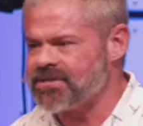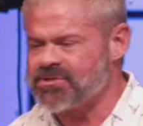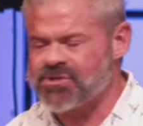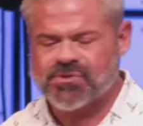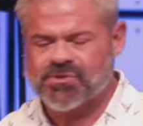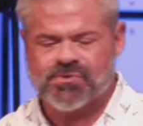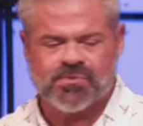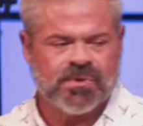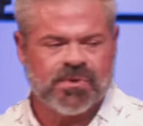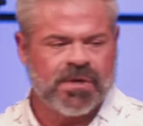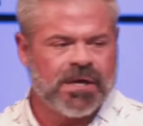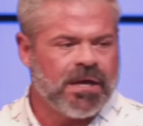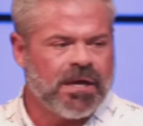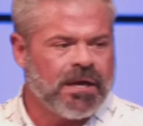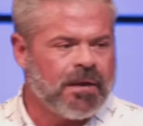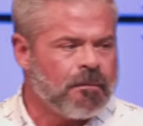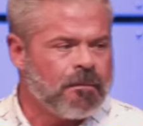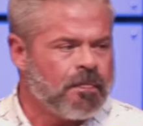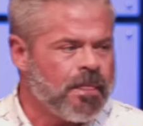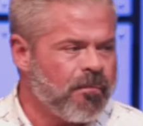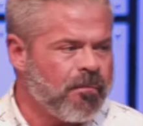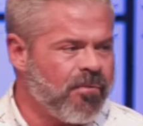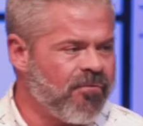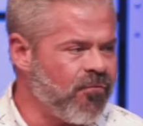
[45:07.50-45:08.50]
lately is just
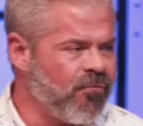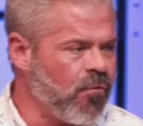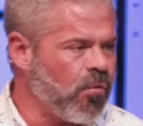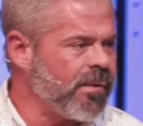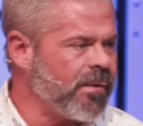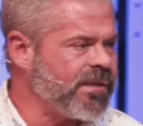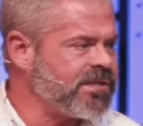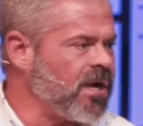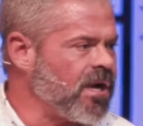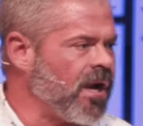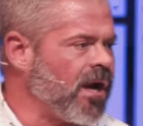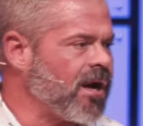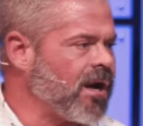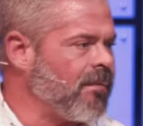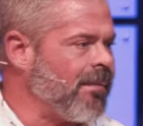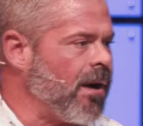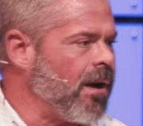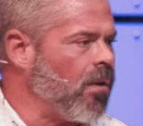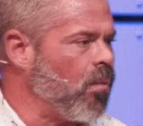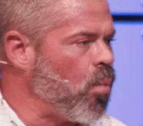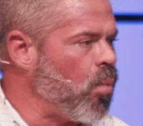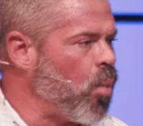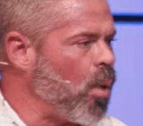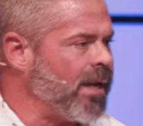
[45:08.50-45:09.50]
before we
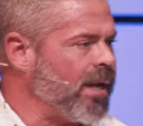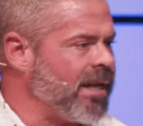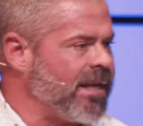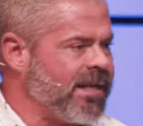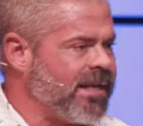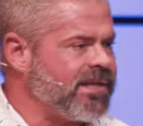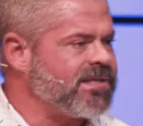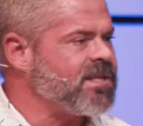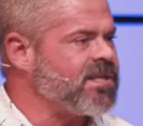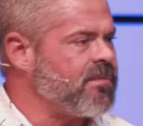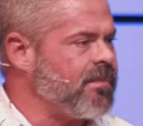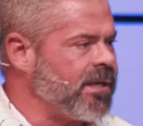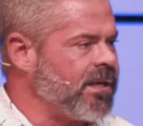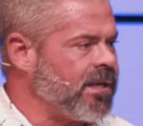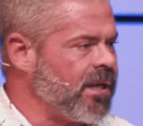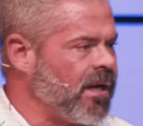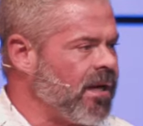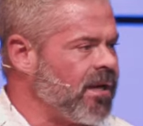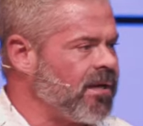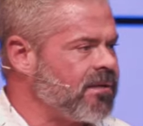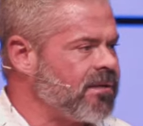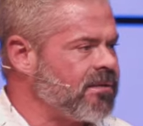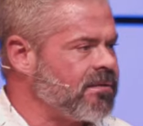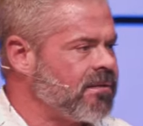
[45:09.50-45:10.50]
talk about what needs to
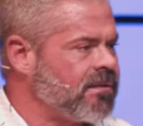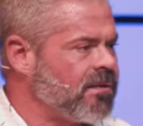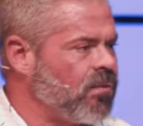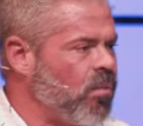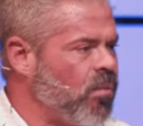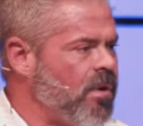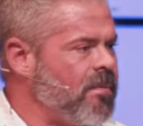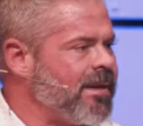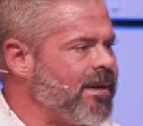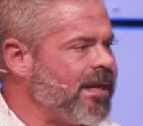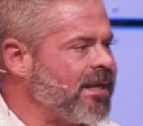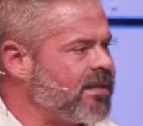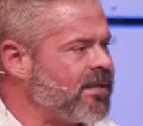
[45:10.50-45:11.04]
be done,